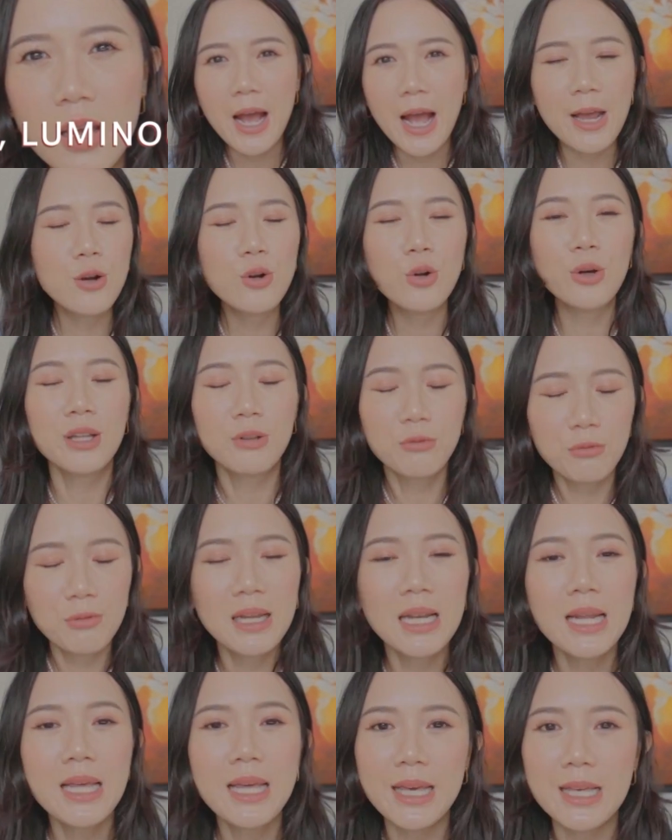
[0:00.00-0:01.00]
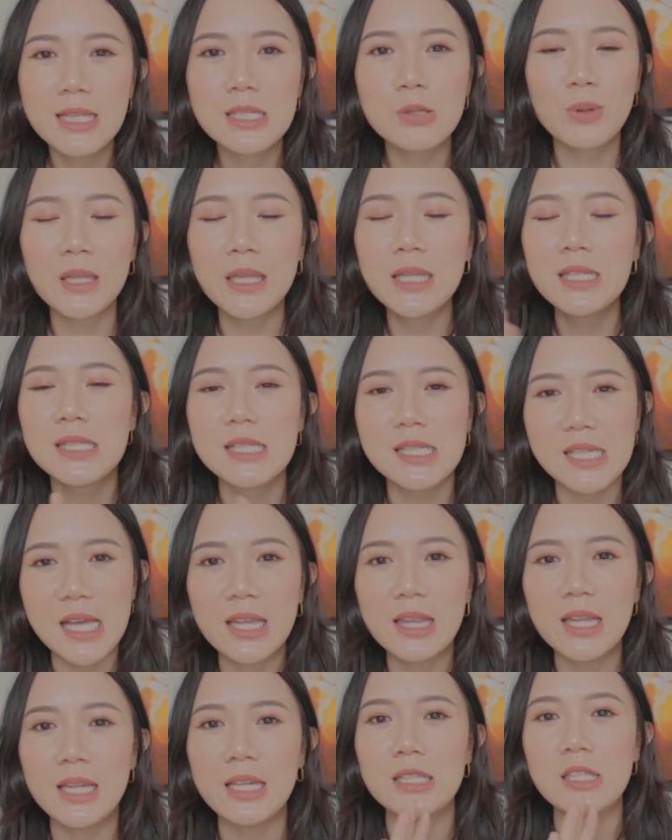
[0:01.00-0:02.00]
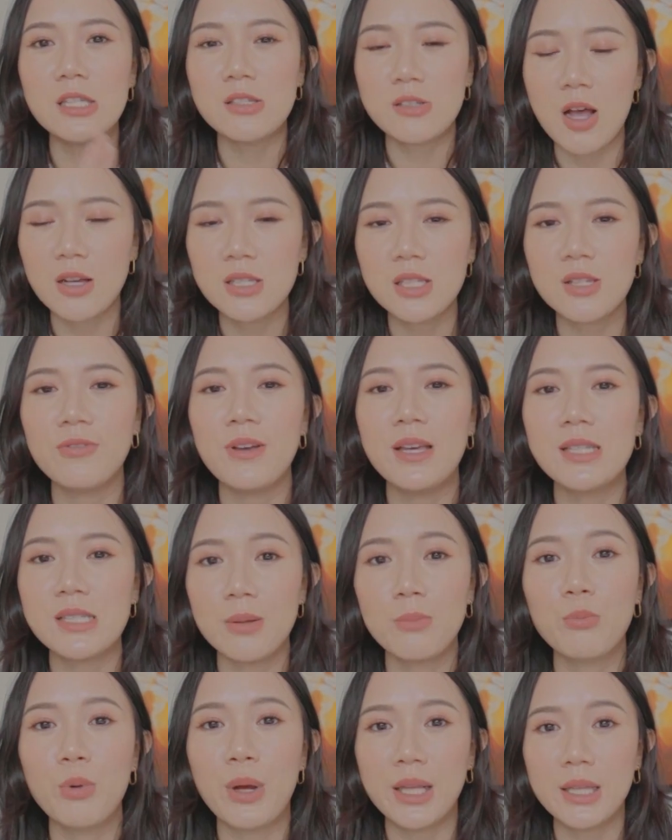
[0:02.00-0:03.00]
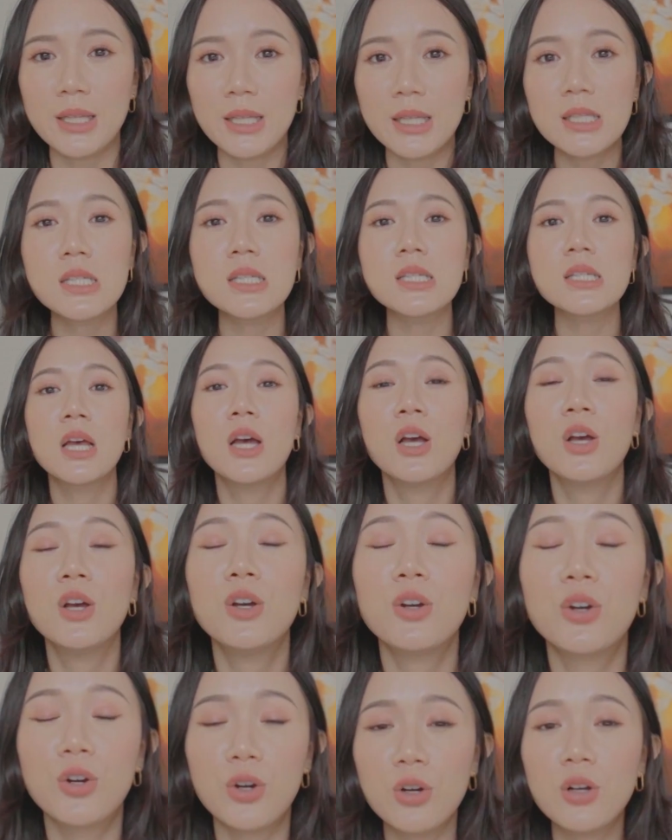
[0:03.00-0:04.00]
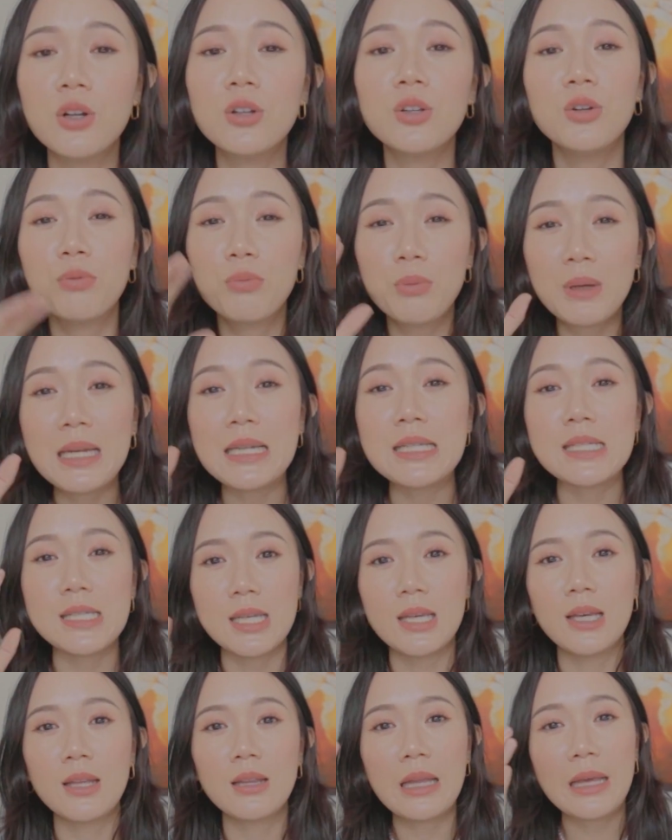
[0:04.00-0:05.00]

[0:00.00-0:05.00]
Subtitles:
I don't know, it really is. When it's said that it detoxifies and brightens, girl, you really see it.